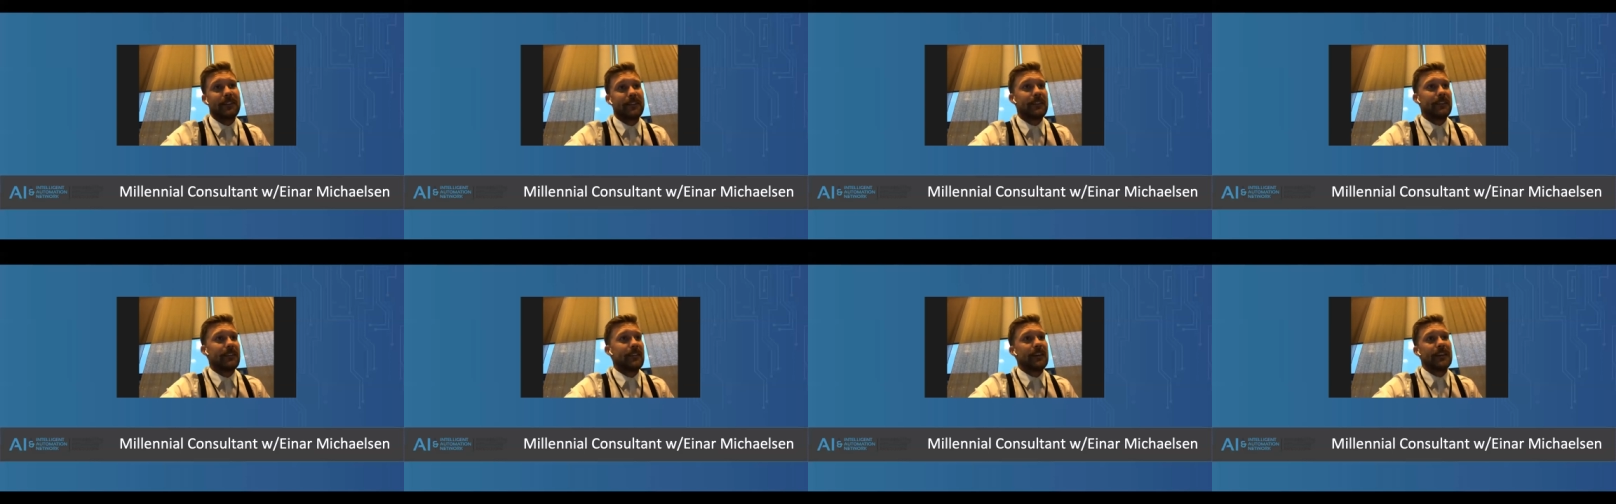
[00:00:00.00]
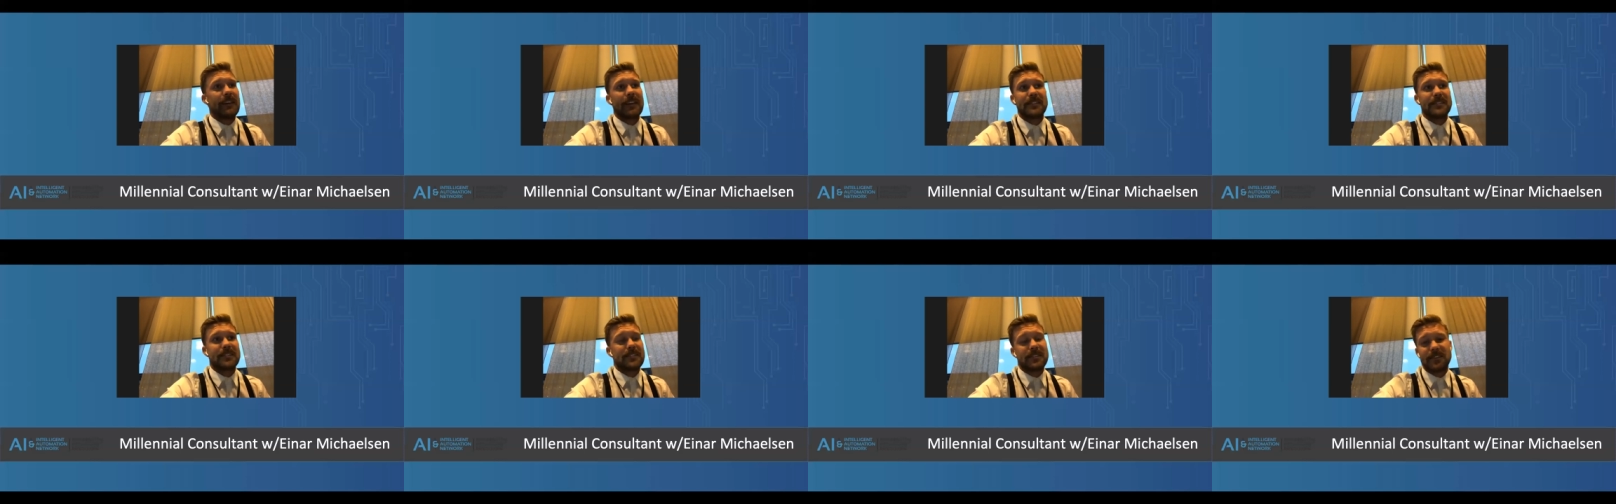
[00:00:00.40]
yeah,
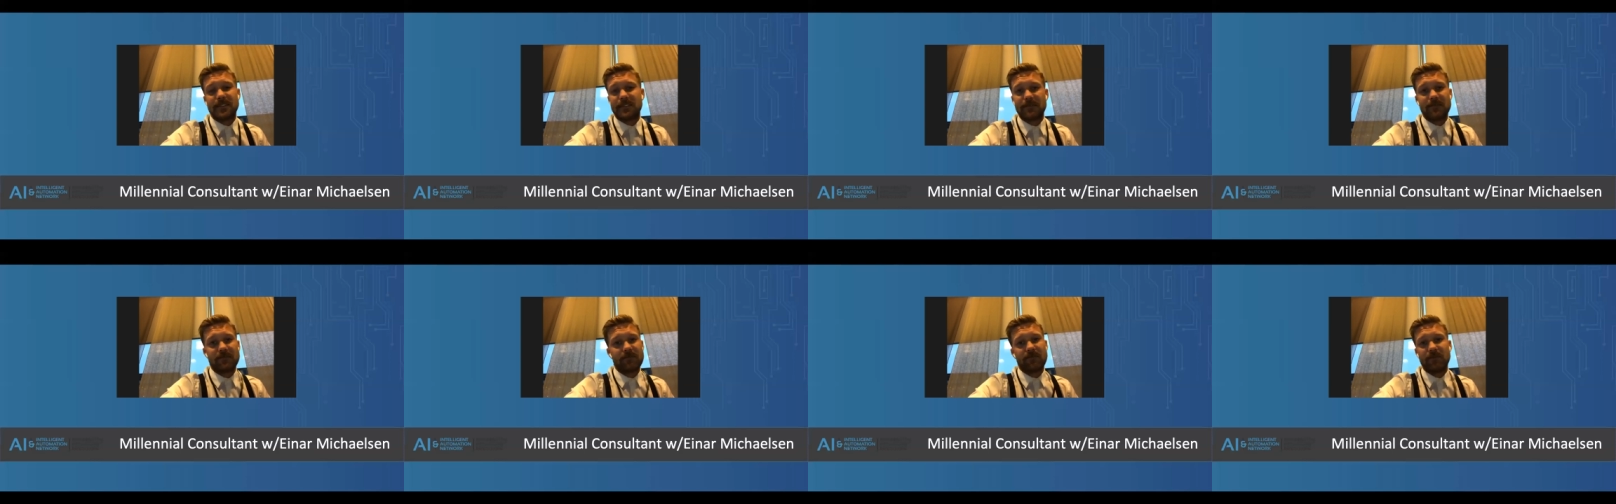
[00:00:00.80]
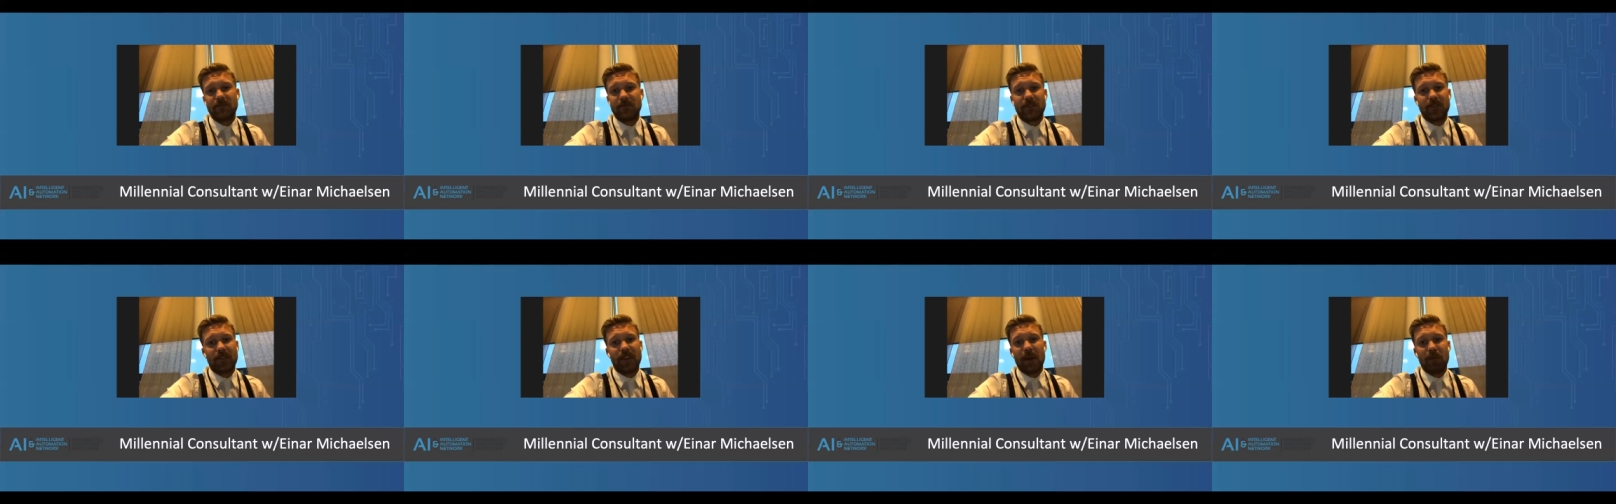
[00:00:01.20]
let's
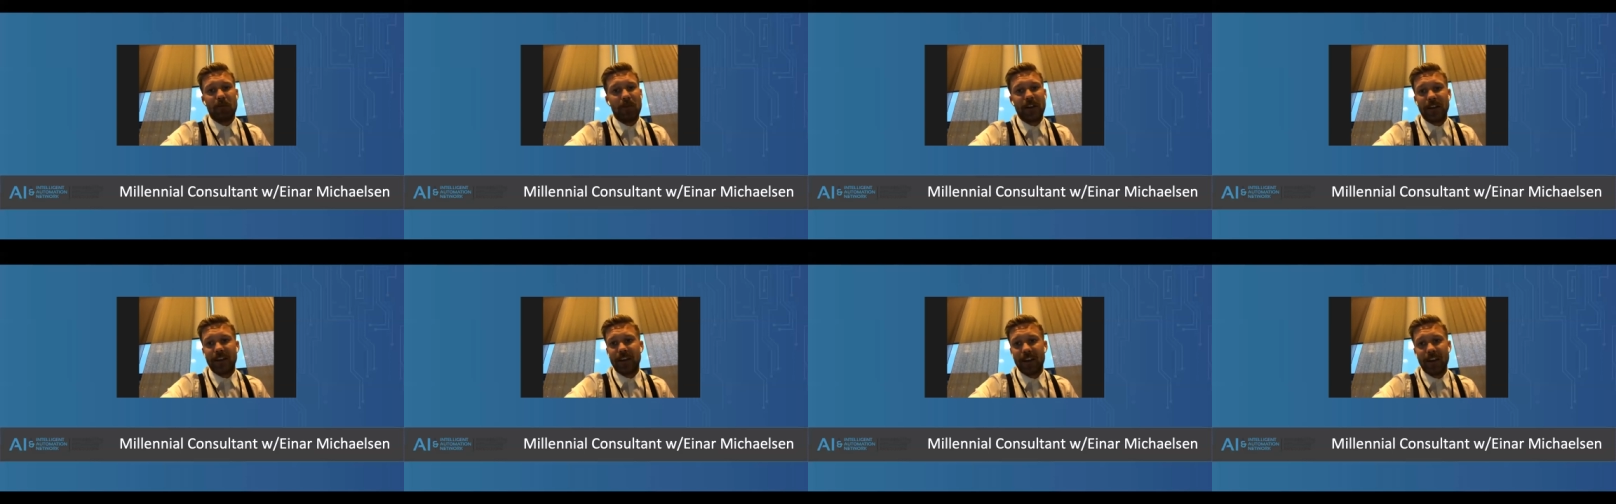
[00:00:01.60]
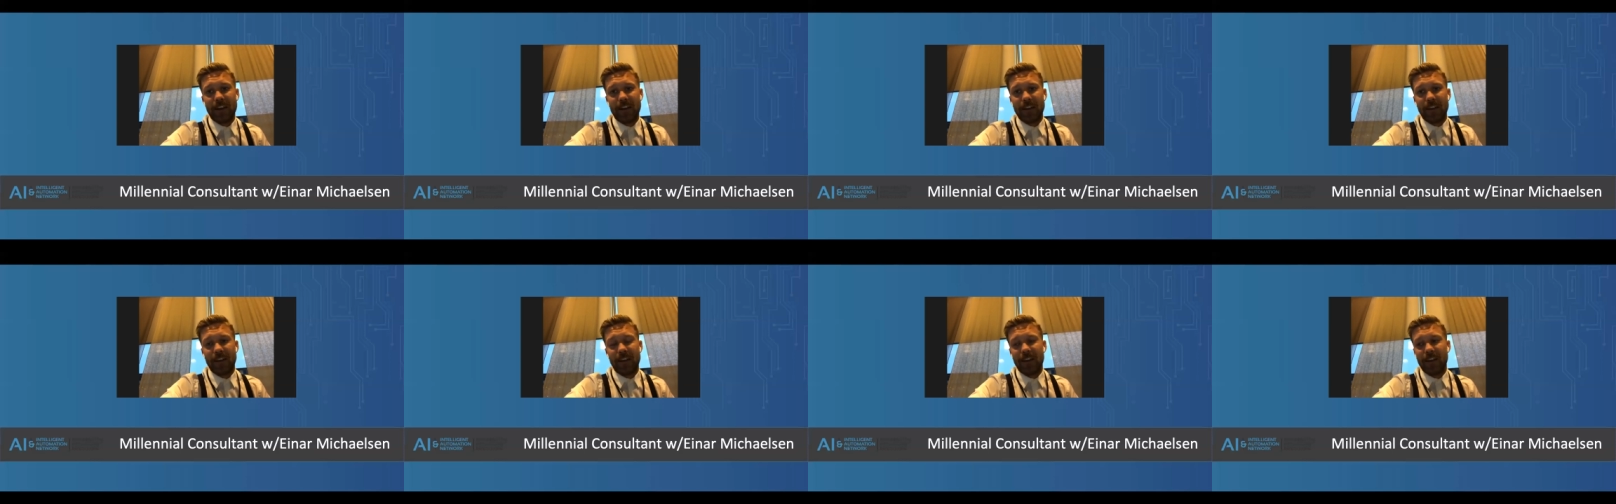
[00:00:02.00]
collaborate and
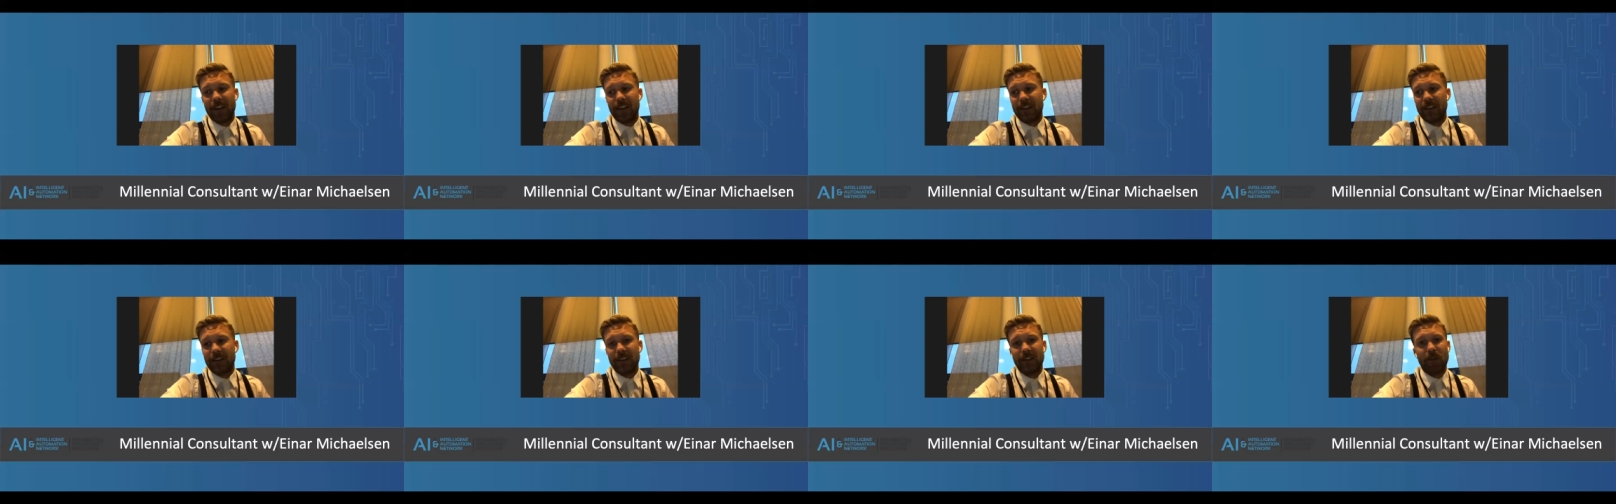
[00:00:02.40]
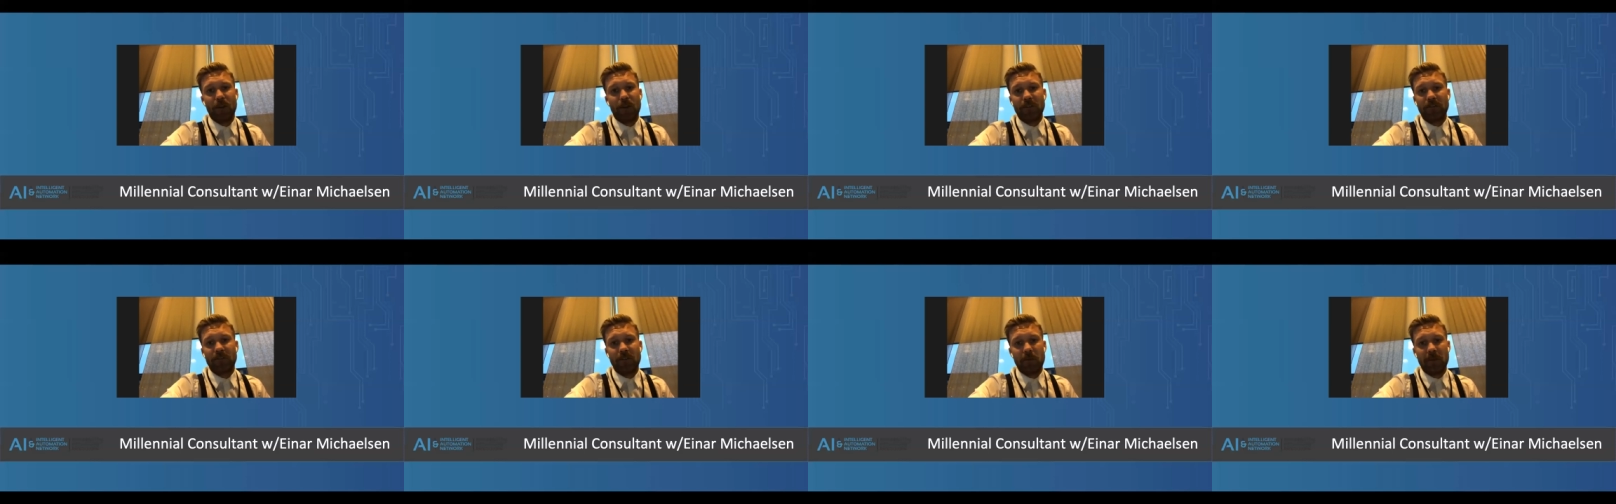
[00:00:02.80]

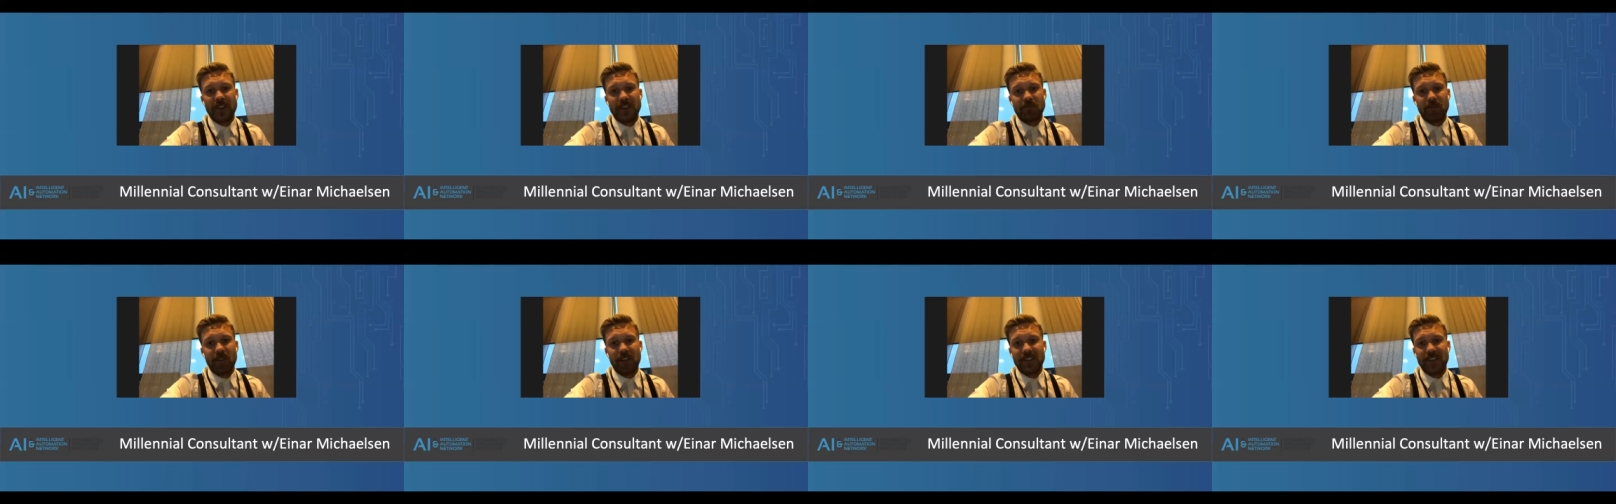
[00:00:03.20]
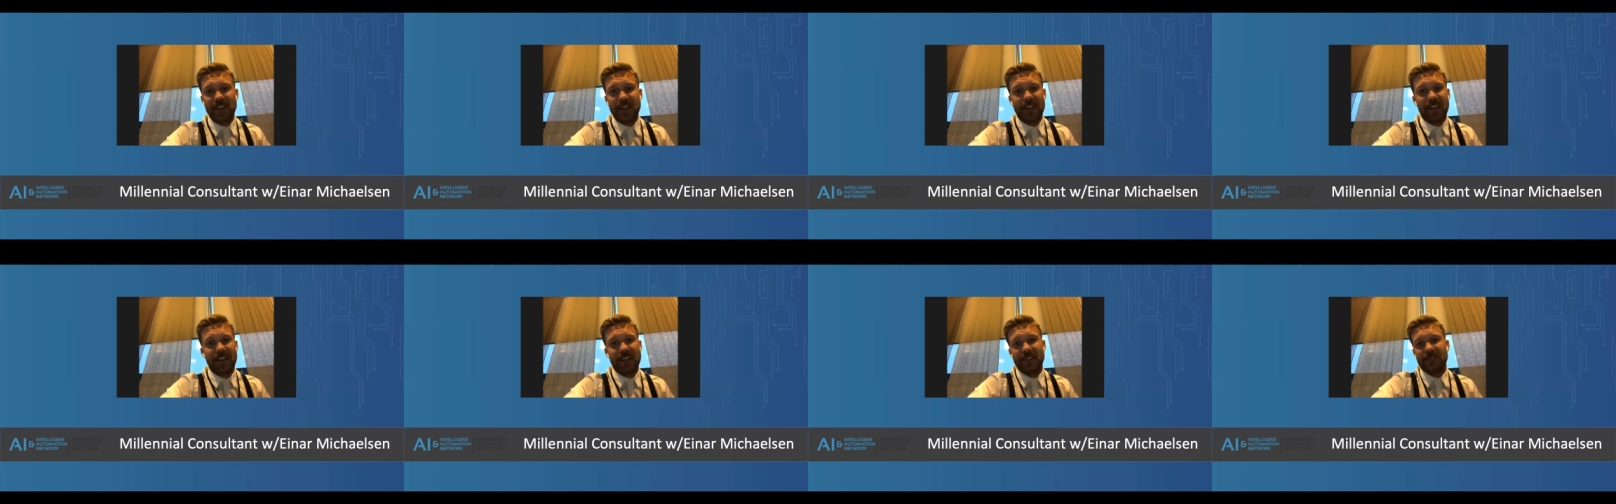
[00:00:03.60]
learn from this
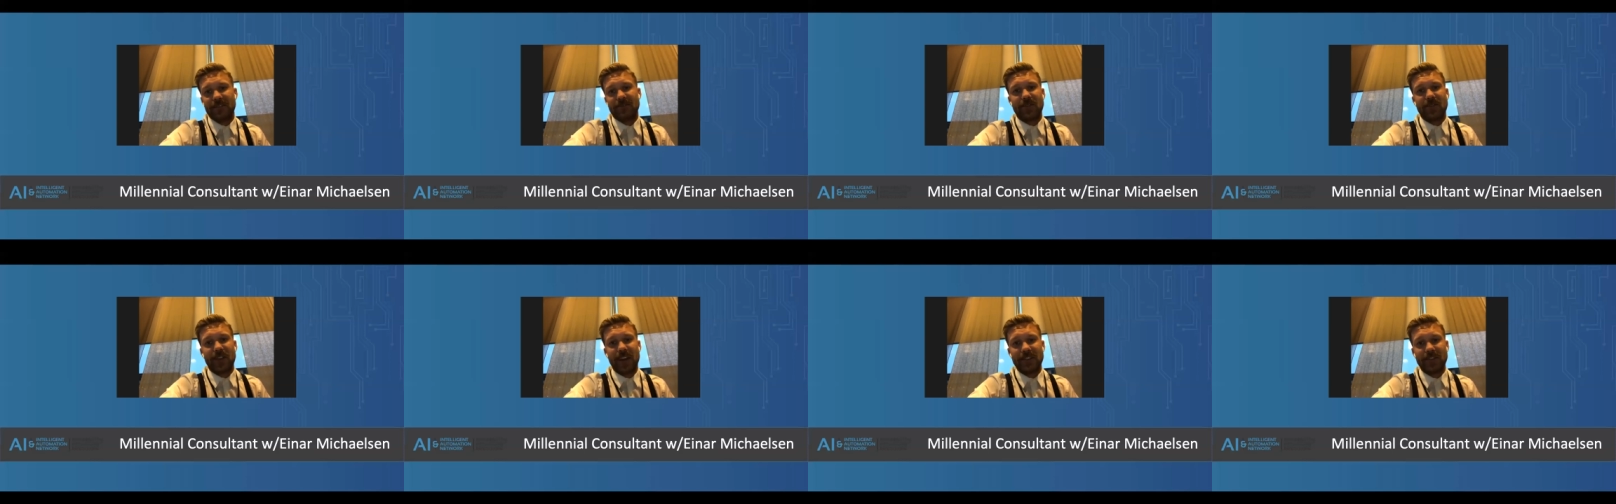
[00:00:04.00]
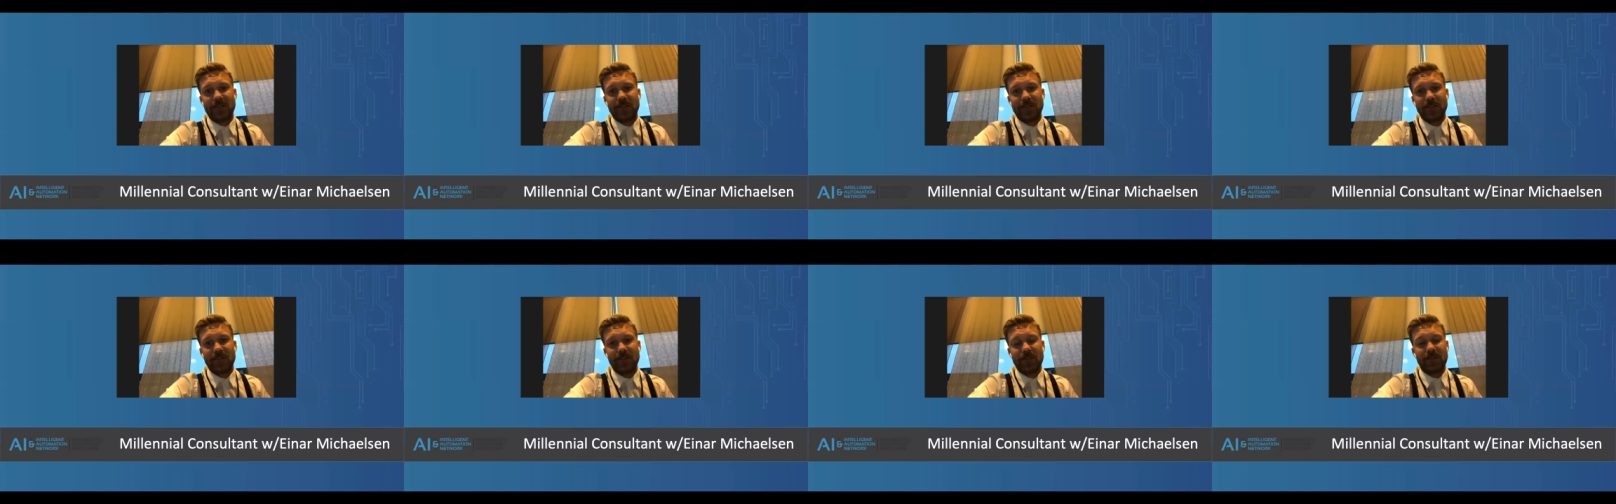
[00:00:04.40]
project and try
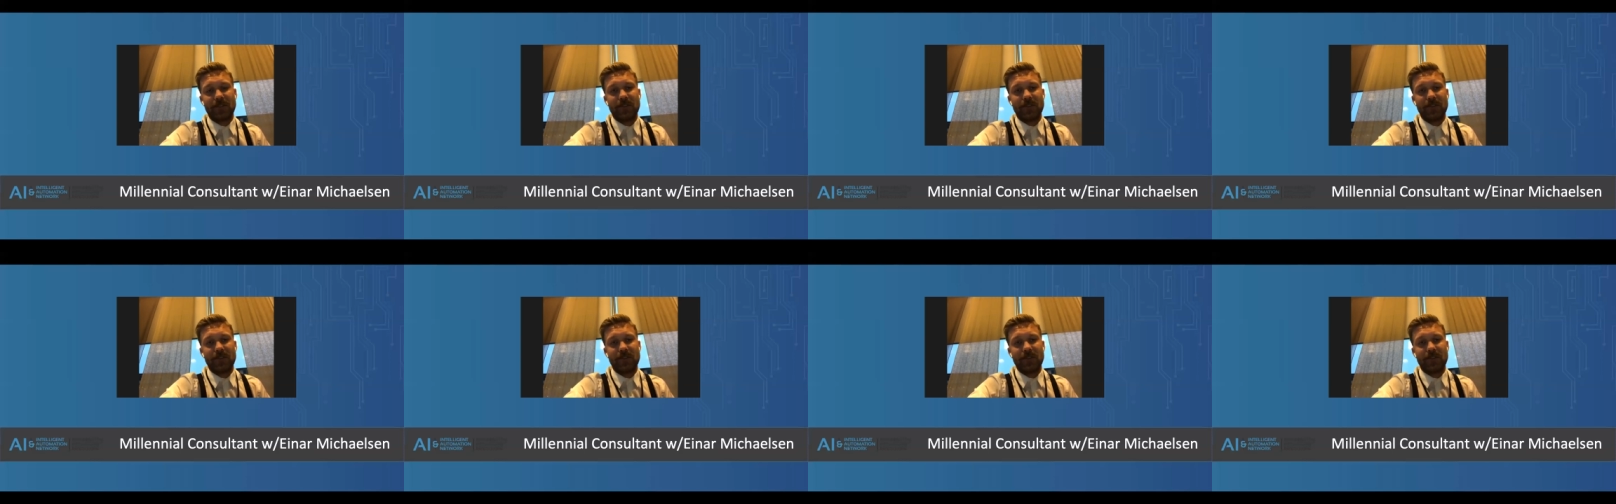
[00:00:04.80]
to